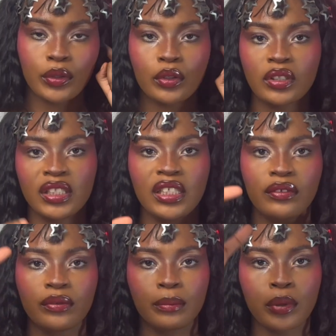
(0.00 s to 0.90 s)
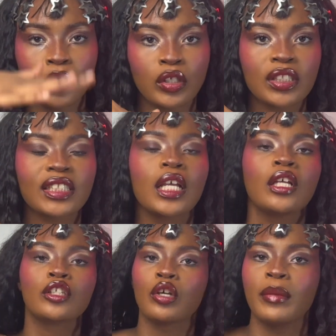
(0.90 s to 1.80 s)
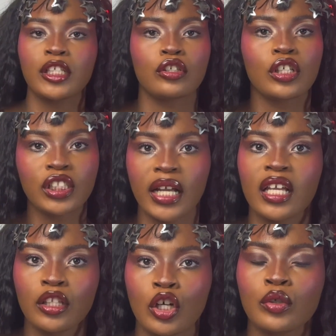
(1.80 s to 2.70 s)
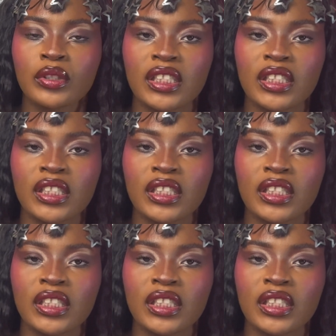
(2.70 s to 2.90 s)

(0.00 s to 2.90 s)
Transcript: underneath products, so make sure you're checking those to